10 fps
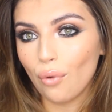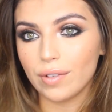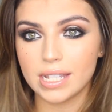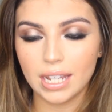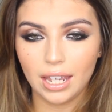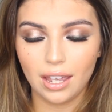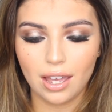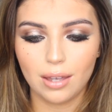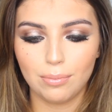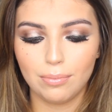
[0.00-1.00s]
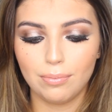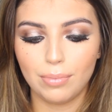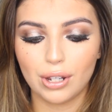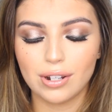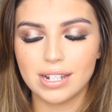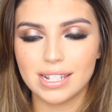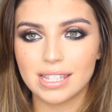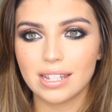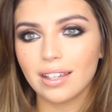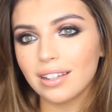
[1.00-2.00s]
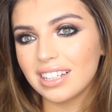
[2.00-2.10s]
obviously, because,